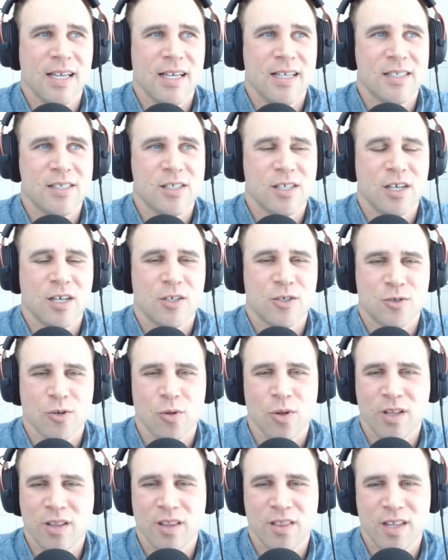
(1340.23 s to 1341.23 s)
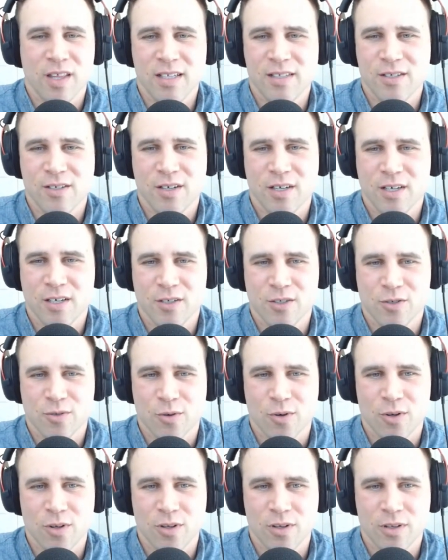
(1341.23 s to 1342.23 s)
is controlling the things you can
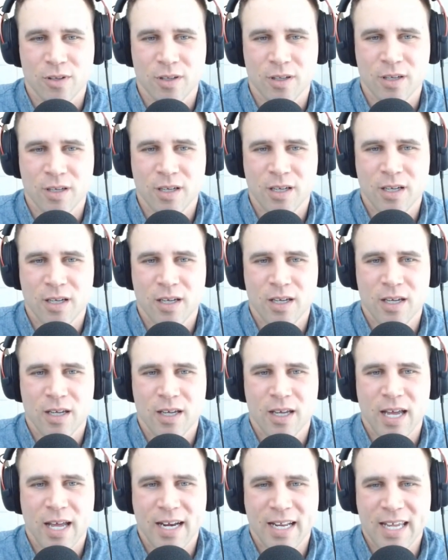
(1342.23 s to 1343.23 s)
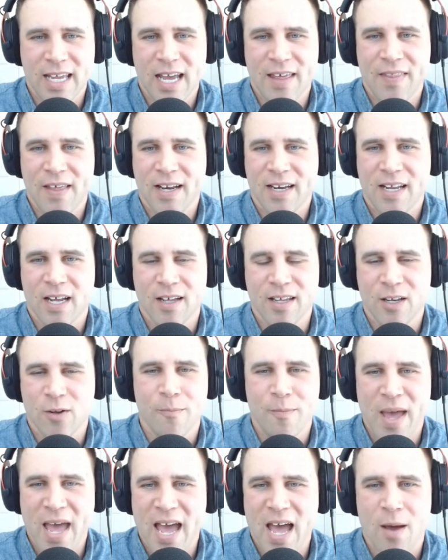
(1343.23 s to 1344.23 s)
control. And again, that the
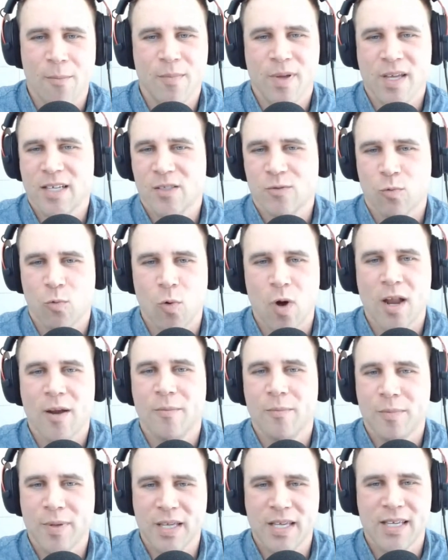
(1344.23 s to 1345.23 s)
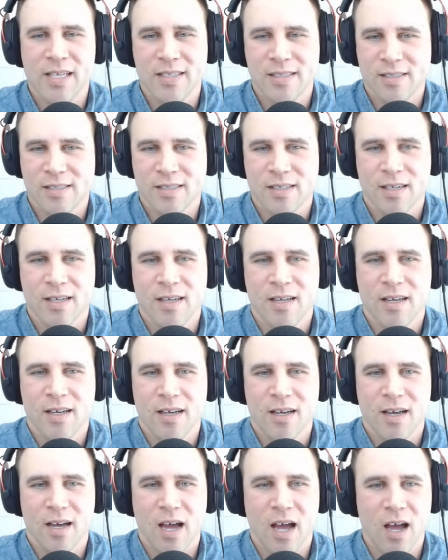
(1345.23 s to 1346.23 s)
BAM is one piece
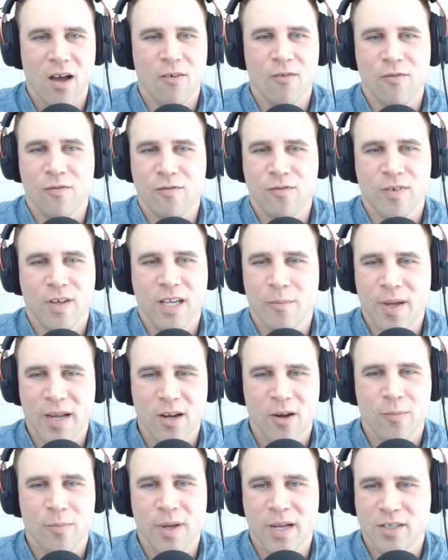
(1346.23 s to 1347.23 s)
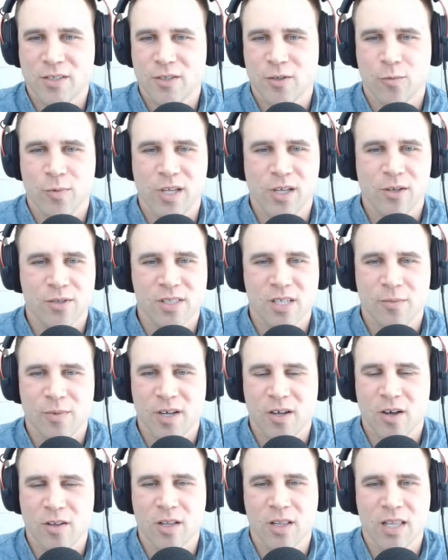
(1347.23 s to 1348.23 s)
of a bigger picture. We use
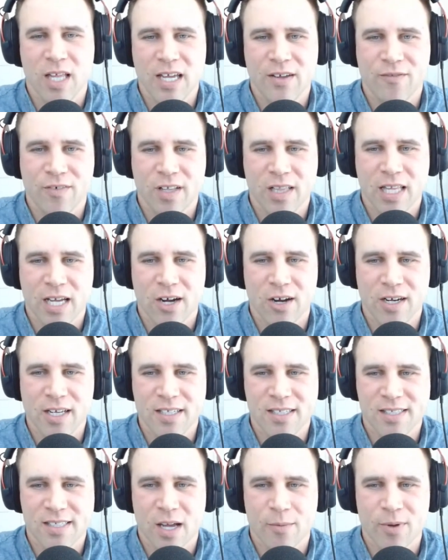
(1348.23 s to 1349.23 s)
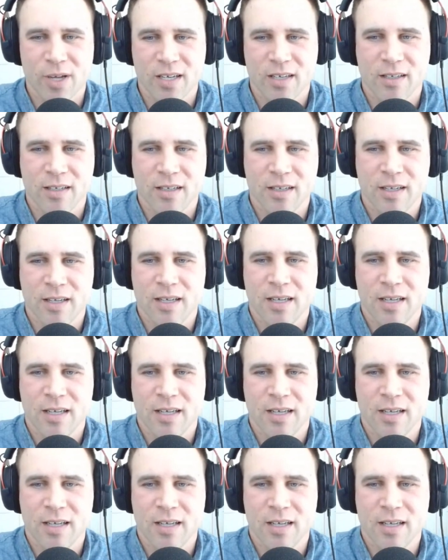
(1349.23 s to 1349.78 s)
something called a Life Clarity Summit,